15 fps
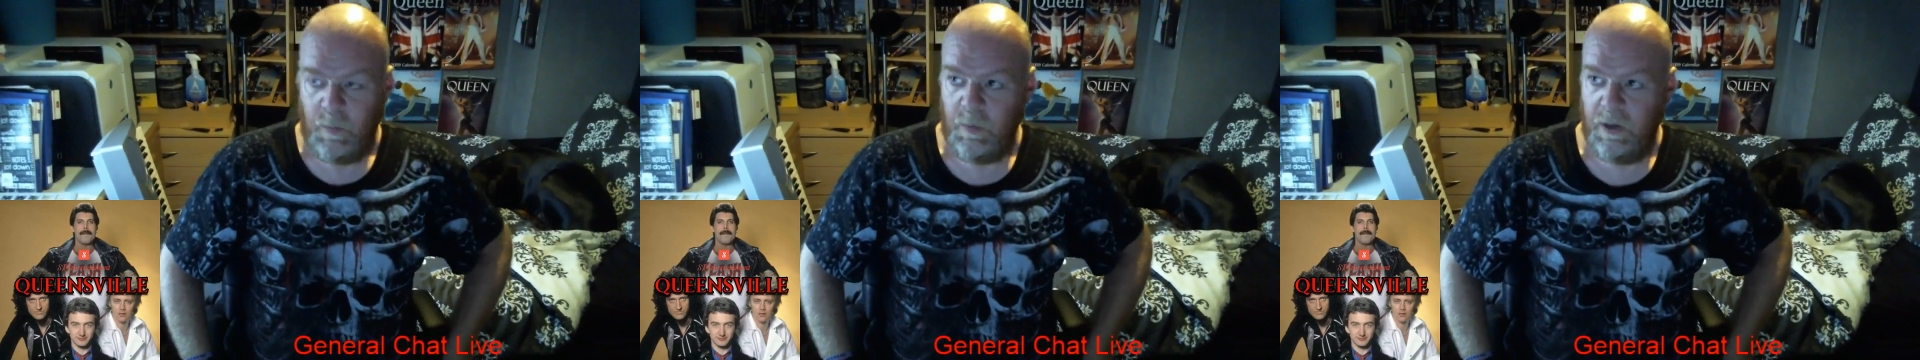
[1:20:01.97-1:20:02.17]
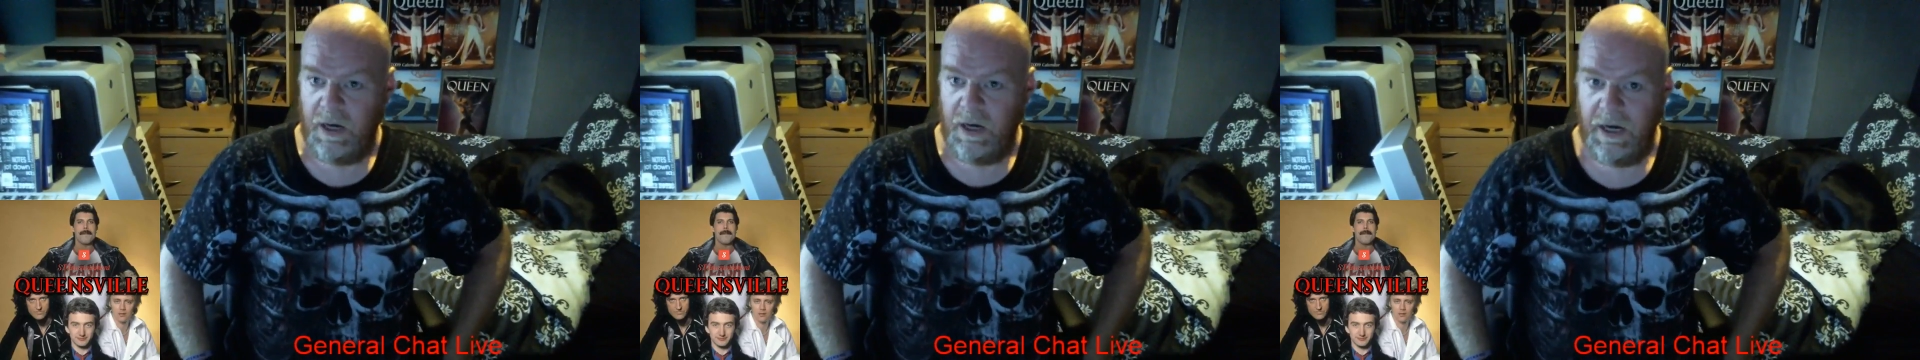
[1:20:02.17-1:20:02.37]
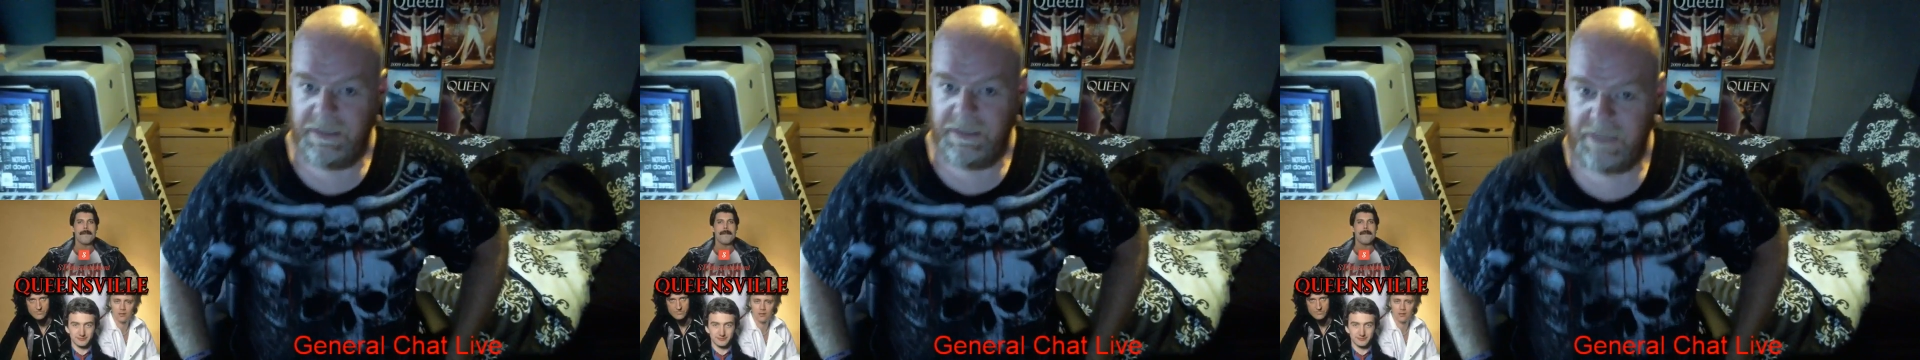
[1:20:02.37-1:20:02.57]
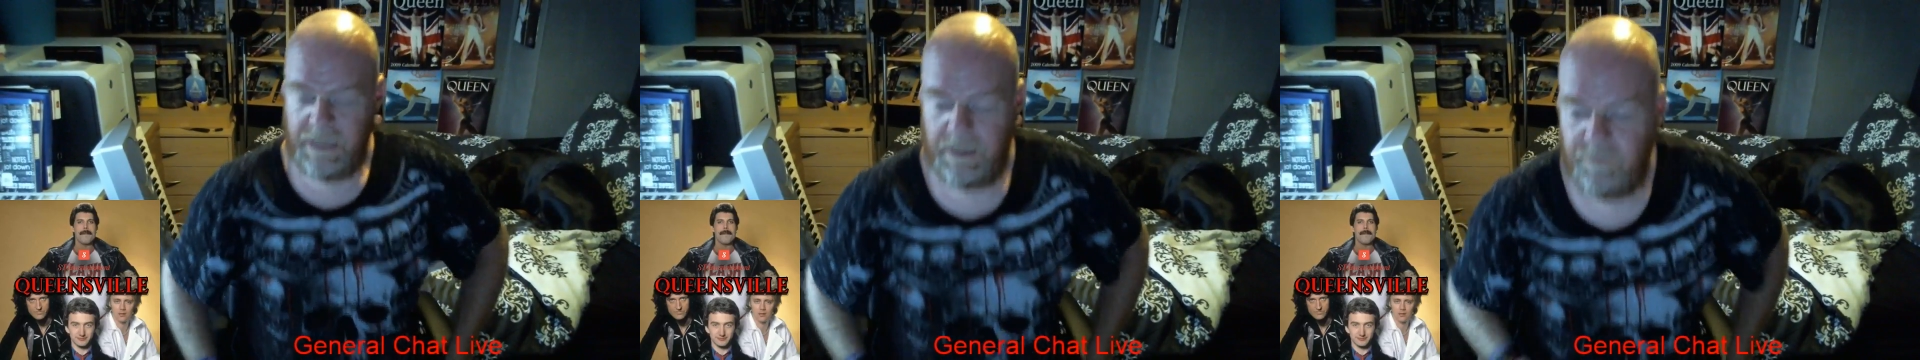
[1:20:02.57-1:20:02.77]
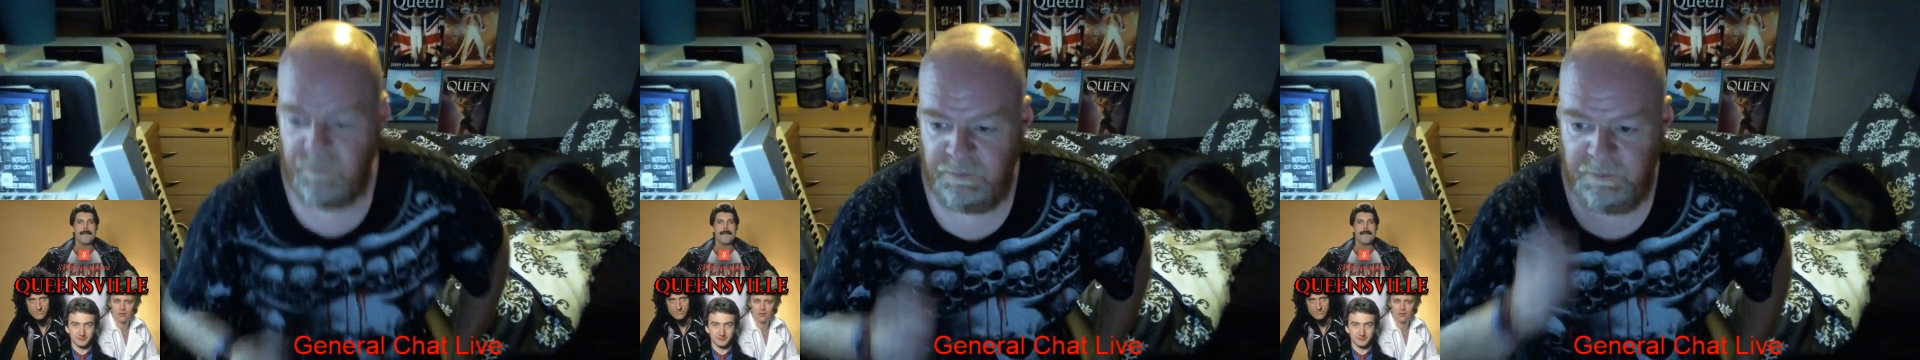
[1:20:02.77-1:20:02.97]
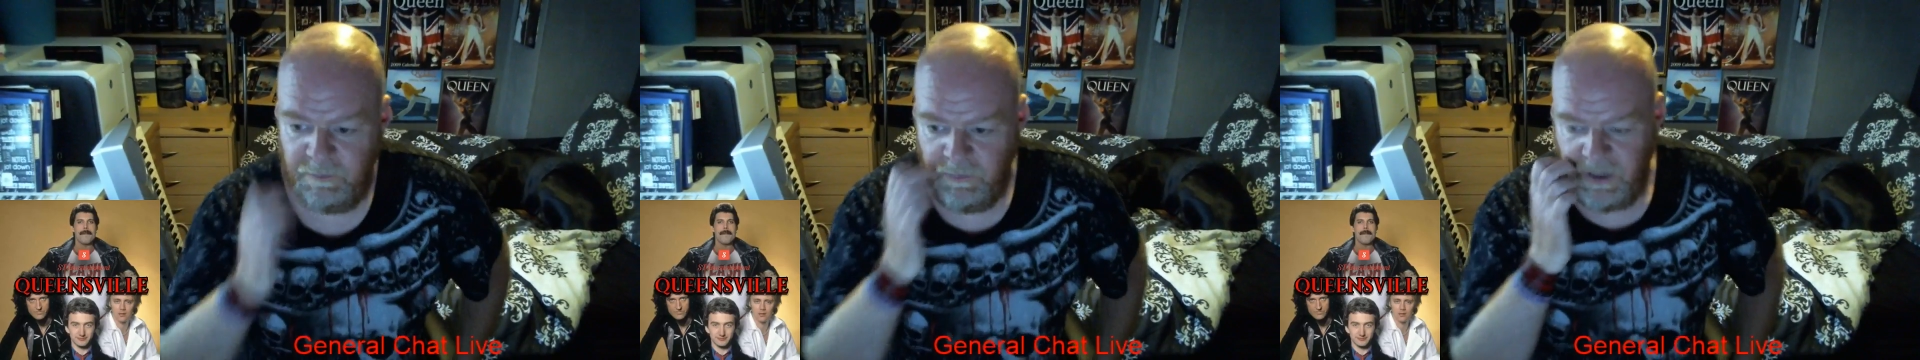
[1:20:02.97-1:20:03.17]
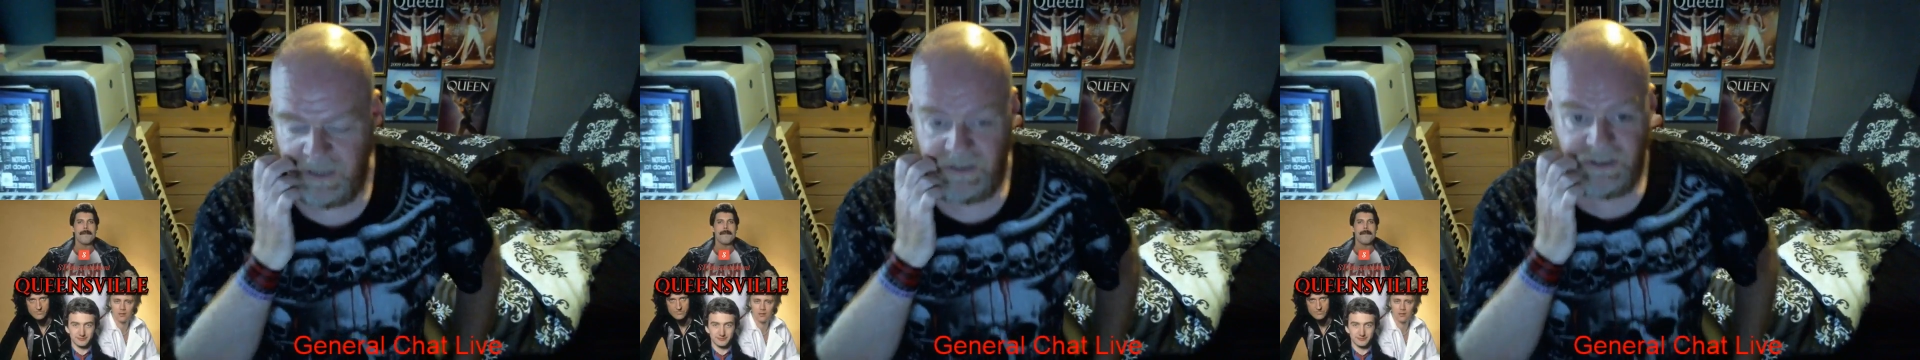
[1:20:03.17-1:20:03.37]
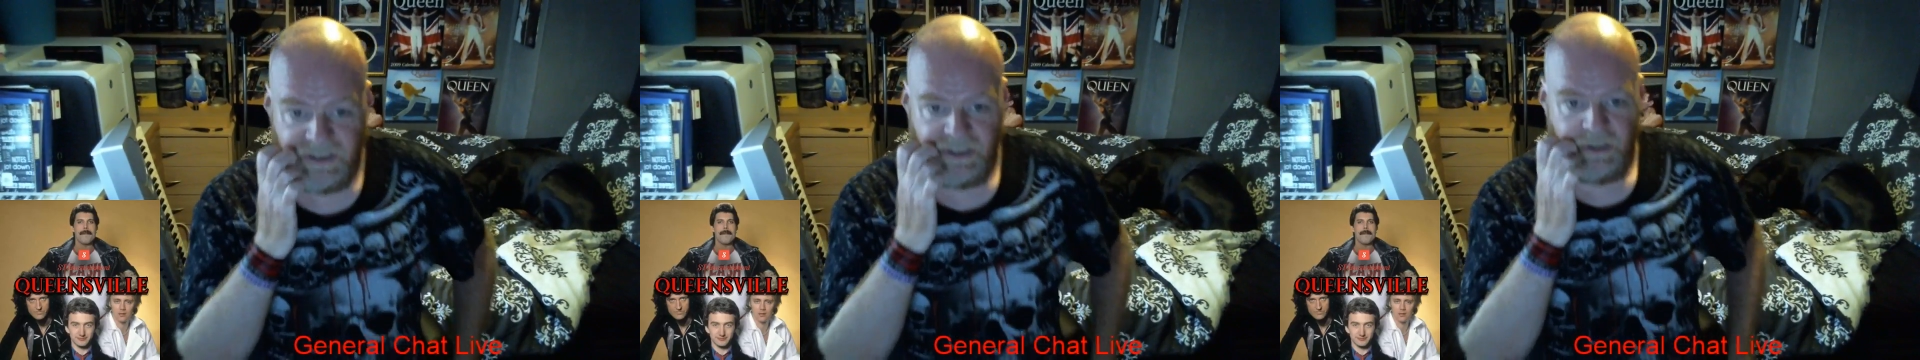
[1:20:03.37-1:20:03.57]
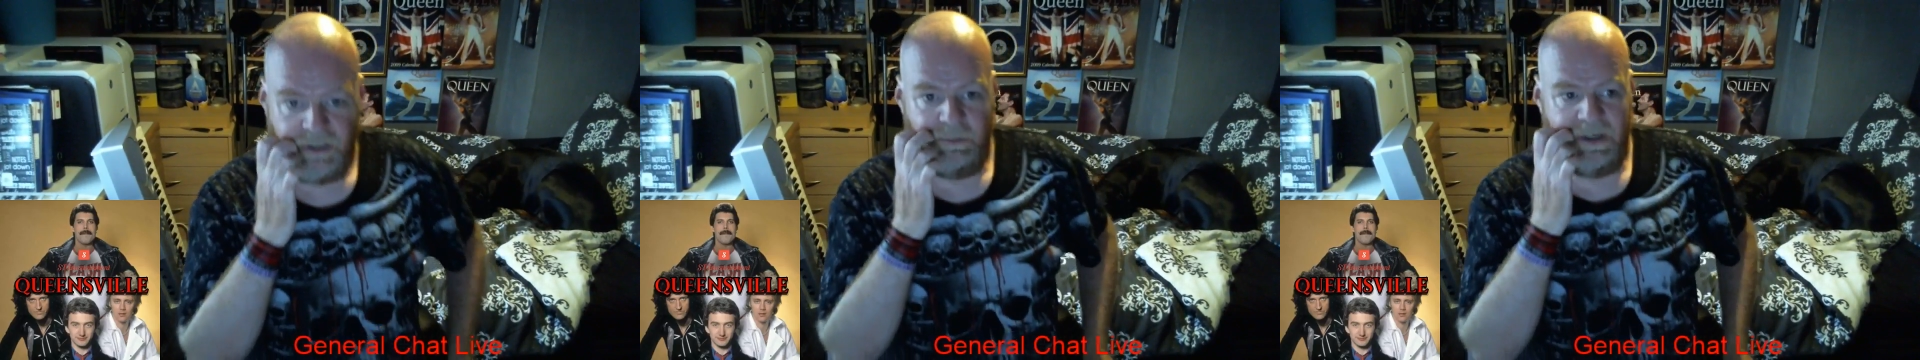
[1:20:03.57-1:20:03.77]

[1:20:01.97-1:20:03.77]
I used to come